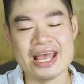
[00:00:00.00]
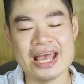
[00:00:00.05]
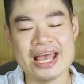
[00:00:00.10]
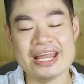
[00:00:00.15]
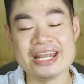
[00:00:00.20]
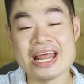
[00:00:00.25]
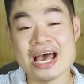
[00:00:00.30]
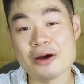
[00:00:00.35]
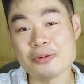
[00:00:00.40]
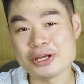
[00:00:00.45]

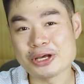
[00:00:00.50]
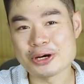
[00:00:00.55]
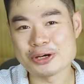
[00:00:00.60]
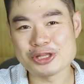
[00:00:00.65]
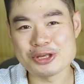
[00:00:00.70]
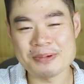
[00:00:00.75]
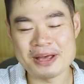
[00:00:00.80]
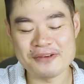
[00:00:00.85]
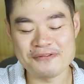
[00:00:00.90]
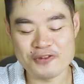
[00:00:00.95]
And now we go
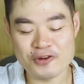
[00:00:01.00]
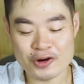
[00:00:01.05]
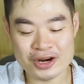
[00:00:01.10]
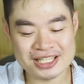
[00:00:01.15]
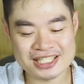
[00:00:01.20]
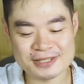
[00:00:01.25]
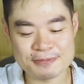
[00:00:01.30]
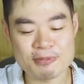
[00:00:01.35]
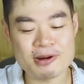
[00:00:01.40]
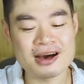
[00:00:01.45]
to my 4th
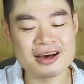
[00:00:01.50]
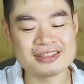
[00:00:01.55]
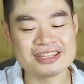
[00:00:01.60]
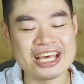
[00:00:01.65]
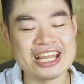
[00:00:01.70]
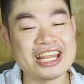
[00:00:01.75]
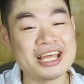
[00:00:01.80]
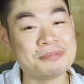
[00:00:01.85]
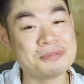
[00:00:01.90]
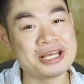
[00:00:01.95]
spot,
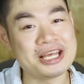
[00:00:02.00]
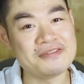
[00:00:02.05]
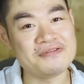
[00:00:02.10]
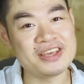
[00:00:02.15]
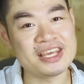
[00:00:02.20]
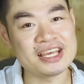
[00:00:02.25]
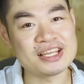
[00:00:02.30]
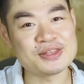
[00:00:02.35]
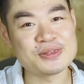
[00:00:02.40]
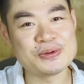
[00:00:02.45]
and I'm
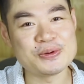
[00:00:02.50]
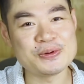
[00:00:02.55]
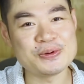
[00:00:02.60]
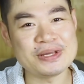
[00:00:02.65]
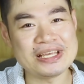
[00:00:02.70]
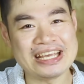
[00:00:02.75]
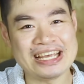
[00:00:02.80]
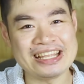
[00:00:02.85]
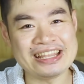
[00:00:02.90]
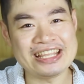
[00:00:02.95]
giving it to
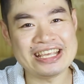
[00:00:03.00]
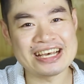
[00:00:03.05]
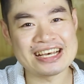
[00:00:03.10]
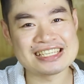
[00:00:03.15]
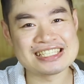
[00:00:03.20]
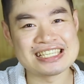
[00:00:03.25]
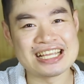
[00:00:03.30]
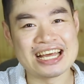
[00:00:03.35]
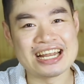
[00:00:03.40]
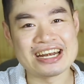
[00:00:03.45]

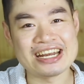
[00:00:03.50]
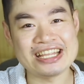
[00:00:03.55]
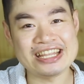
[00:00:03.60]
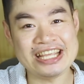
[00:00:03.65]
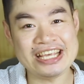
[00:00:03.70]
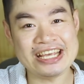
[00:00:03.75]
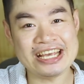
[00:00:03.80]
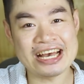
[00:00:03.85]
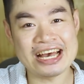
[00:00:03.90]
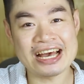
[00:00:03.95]
India's
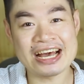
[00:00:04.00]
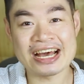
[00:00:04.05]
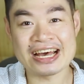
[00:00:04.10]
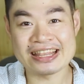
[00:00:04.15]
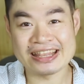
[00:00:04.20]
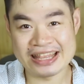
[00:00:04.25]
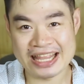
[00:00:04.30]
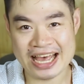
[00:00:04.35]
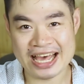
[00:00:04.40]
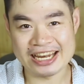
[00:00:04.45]
Ritika
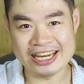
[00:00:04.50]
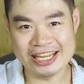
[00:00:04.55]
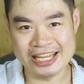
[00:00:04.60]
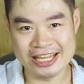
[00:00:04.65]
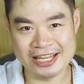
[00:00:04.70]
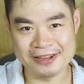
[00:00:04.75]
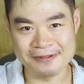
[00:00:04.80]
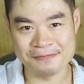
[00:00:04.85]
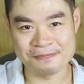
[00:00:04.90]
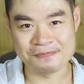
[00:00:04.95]

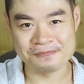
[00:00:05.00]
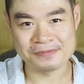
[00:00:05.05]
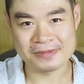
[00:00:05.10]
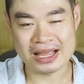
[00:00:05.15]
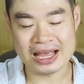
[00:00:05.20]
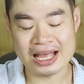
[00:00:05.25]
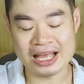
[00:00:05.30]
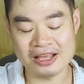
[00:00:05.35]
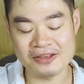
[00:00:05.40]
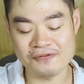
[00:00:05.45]
Katnani.
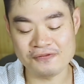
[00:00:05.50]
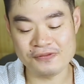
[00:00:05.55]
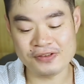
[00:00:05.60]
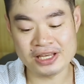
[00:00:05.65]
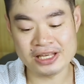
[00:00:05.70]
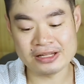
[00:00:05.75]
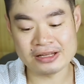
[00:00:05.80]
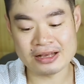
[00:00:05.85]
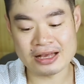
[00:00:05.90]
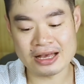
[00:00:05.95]
I
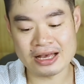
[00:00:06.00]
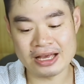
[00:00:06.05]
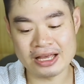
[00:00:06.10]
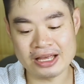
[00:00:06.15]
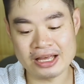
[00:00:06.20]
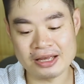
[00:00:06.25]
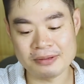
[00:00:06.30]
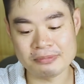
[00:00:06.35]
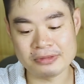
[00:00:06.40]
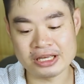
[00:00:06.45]
feel I
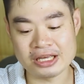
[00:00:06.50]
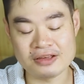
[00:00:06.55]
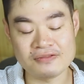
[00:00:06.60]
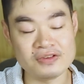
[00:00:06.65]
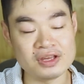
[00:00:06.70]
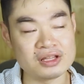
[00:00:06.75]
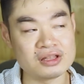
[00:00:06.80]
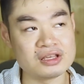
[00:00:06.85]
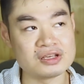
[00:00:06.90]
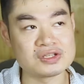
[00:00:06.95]
am
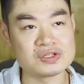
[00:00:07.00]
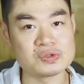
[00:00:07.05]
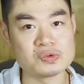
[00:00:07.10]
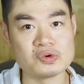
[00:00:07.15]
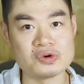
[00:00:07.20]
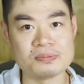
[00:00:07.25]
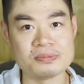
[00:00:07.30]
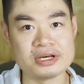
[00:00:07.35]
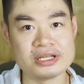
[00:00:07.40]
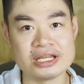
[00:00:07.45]
giving this
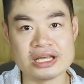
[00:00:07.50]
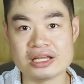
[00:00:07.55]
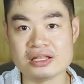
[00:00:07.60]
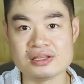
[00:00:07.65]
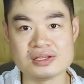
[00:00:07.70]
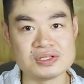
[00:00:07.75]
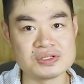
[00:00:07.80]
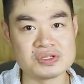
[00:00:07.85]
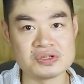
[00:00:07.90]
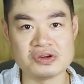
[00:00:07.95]
woman a
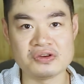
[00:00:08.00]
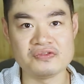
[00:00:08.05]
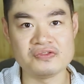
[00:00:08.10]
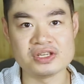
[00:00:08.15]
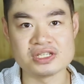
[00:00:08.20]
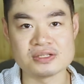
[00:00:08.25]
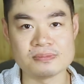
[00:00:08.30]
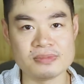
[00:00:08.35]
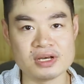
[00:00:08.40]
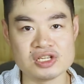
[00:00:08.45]

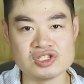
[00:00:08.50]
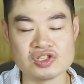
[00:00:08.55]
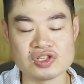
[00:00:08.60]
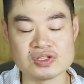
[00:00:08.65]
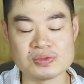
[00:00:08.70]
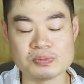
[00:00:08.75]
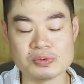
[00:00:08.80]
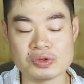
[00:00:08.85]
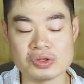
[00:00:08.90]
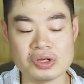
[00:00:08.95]
disservice by
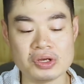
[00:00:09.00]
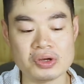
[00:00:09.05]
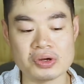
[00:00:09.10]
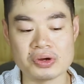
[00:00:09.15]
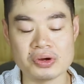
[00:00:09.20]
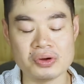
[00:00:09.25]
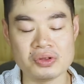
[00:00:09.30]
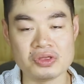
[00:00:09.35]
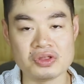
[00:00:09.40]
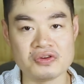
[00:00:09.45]
just putting
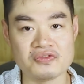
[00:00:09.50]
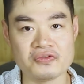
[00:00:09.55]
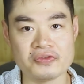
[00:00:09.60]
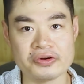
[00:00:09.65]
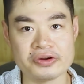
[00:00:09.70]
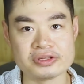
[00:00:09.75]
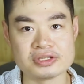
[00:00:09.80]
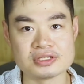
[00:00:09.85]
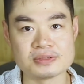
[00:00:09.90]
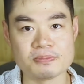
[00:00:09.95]
her on the
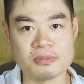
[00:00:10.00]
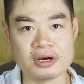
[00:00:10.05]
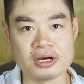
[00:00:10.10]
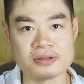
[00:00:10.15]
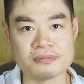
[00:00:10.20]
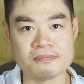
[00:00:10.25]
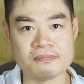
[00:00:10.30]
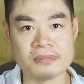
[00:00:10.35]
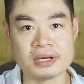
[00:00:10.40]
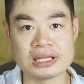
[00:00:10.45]
4th
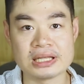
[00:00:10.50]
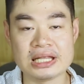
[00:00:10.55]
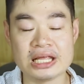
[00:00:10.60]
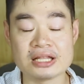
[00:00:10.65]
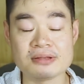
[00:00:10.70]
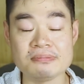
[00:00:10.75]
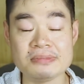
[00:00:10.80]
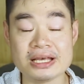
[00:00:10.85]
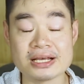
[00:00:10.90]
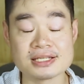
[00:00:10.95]
spot. But
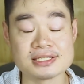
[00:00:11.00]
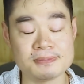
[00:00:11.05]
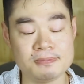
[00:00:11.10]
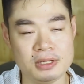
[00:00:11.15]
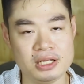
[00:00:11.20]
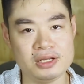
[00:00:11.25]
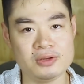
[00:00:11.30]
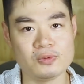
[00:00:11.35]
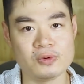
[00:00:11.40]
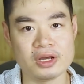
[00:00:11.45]
let me
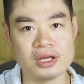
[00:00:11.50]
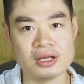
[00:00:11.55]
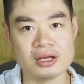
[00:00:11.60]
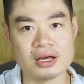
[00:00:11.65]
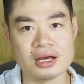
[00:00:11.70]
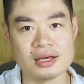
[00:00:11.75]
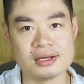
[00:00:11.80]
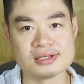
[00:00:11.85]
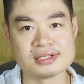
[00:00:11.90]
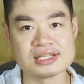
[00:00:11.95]
explain why,
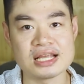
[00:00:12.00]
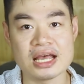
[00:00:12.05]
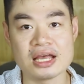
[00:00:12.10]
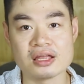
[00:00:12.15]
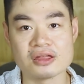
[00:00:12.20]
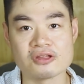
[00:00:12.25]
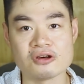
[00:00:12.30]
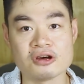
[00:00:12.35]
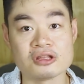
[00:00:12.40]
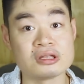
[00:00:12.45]
guys. I
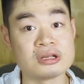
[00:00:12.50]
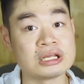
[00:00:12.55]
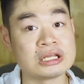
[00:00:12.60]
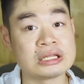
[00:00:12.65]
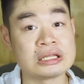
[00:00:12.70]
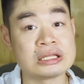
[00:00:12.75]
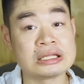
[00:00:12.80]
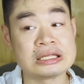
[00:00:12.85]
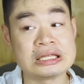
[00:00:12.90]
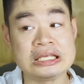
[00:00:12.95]
thought
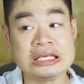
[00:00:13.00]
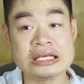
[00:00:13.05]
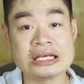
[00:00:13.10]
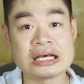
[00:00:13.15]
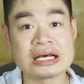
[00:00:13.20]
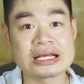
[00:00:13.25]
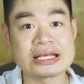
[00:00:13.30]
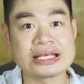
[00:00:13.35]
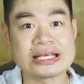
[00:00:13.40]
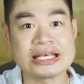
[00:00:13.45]

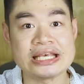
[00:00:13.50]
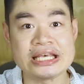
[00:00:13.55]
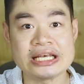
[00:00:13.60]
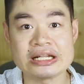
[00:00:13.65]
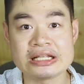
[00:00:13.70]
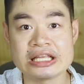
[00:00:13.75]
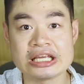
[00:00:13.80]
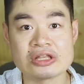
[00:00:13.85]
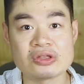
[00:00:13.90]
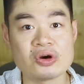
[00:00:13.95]
Tika
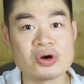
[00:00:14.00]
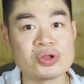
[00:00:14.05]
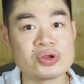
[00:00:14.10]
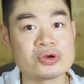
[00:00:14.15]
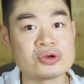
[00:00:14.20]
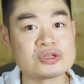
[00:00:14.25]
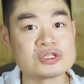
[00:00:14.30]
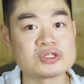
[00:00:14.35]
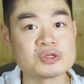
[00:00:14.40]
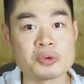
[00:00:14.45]
killed it on
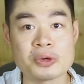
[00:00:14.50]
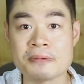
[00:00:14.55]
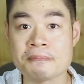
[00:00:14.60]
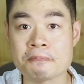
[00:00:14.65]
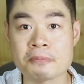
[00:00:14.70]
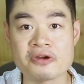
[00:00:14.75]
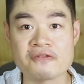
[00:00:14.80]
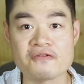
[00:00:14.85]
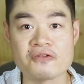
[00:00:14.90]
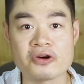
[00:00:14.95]
her swim
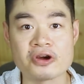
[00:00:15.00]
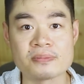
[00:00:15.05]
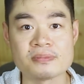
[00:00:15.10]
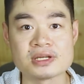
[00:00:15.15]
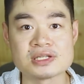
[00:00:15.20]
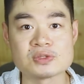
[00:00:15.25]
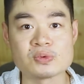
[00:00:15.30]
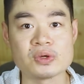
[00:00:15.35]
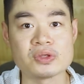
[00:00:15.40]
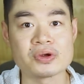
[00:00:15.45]

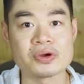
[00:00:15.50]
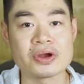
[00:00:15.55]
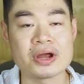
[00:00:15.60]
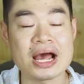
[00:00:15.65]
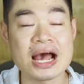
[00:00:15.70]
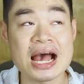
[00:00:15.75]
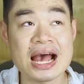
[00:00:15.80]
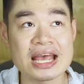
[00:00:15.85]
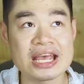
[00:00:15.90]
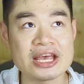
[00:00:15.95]
performance with her
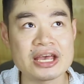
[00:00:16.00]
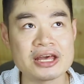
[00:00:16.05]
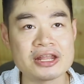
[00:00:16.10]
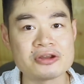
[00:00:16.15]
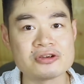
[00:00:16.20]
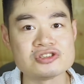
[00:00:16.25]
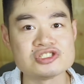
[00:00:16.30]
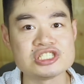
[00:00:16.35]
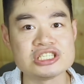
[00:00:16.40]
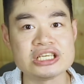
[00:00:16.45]
high
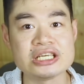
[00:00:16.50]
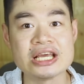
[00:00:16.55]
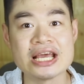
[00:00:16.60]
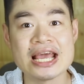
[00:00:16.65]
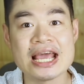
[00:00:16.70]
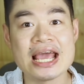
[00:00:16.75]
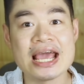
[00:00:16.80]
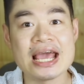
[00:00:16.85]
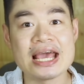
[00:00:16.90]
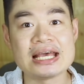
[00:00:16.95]
energy
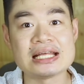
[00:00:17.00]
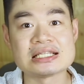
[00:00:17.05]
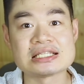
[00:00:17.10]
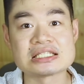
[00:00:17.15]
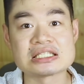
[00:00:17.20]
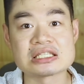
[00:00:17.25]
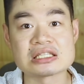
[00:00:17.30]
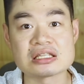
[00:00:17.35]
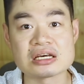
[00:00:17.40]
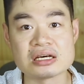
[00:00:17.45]
and
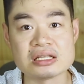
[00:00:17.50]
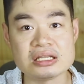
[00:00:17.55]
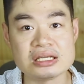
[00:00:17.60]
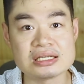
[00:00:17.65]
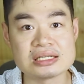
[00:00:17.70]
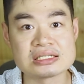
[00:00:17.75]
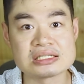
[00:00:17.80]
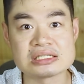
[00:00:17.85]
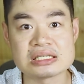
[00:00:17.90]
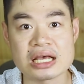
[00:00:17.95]

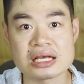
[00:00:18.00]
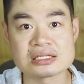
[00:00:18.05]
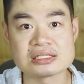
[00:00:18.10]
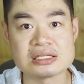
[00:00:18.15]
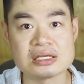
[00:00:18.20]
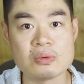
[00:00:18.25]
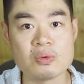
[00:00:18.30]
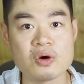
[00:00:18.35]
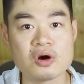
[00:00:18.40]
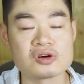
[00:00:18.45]
stunning
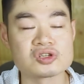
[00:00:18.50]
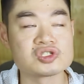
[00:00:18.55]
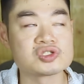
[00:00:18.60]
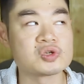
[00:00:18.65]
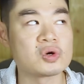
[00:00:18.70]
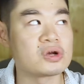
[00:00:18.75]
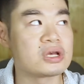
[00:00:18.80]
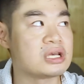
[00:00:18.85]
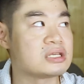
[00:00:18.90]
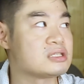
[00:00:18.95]
sexy walk
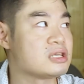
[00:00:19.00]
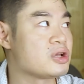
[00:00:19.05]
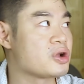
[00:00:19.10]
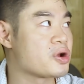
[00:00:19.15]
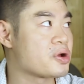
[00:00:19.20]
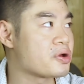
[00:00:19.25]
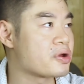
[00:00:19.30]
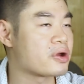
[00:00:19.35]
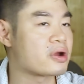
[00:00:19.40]
showcasing her